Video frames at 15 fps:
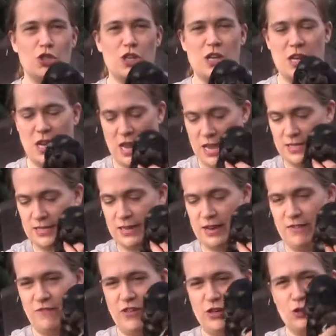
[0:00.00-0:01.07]
She is an
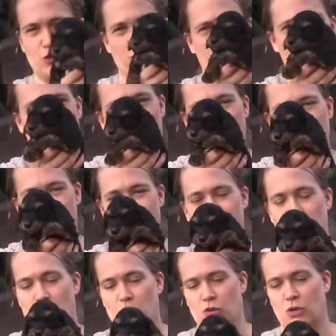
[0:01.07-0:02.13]
adventurer. She loves
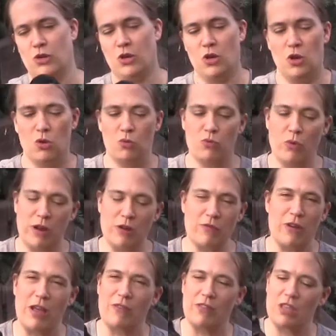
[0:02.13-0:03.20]
to run
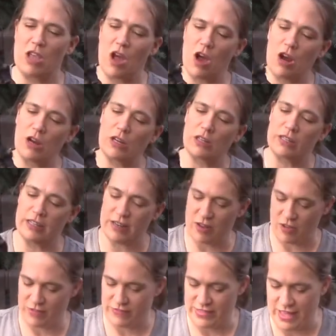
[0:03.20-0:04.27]
around the yard and
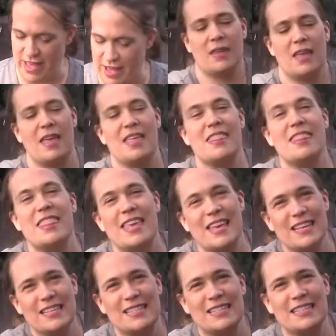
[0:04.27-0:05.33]
all of that. And
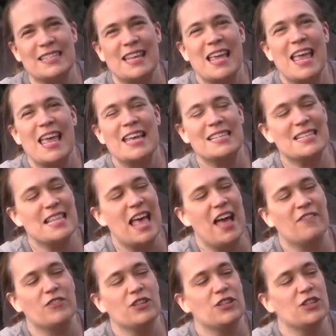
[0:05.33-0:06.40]
this is
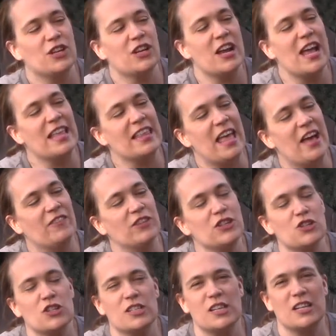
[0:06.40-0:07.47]
Lavender, and
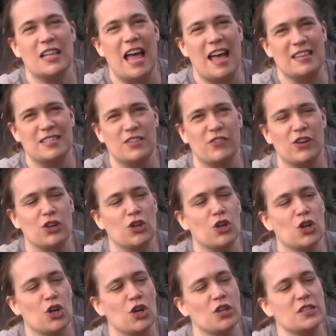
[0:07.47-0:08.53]
Lavender is our last of our
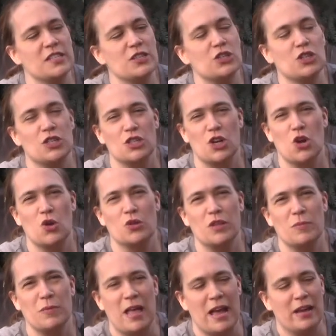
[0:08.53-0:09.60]
girls, and she's our
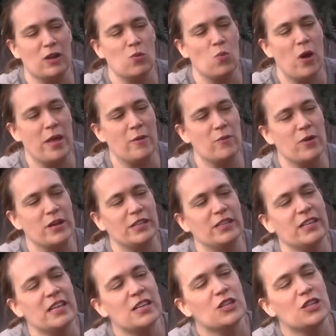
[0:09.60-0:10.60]
only black and white one.